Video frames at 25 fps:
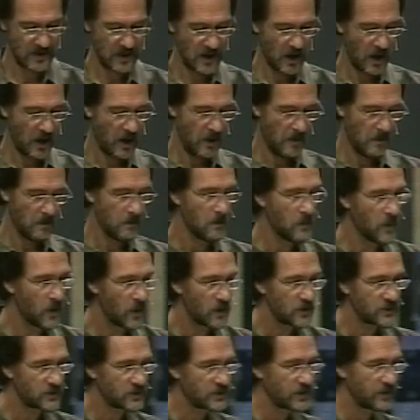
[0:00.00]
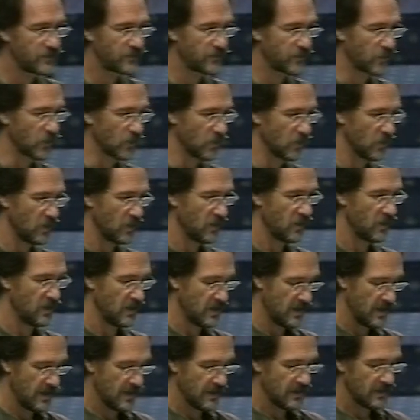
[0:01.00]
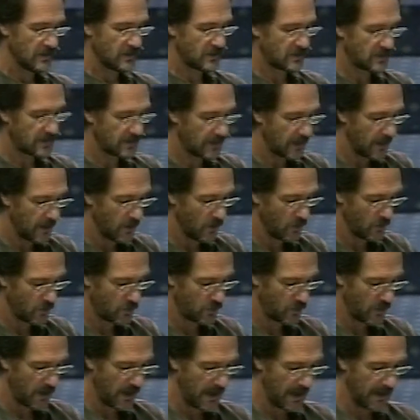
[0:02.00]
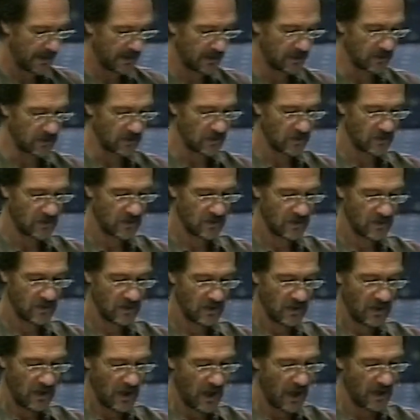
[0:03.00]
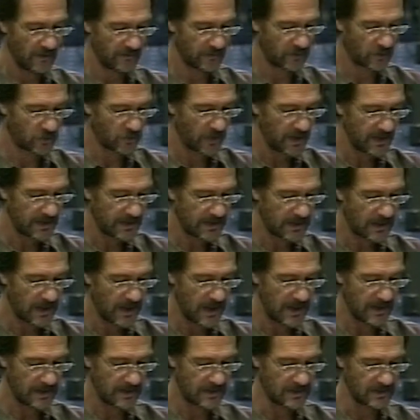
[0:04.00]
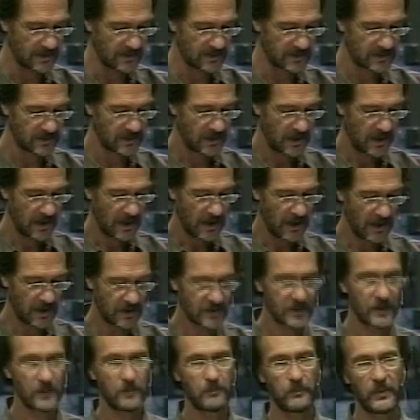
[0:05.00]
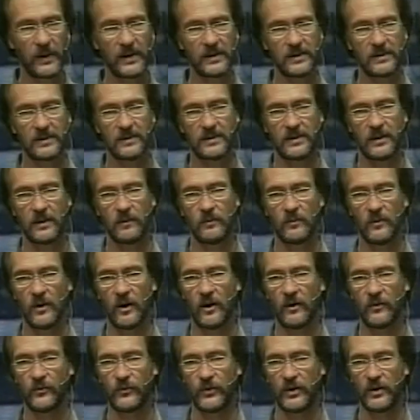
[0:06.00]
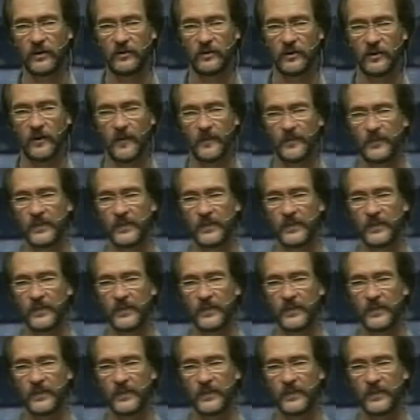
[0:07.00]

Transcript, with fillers: merciful, slow to anger, of great kindness, and repenteth him of evil.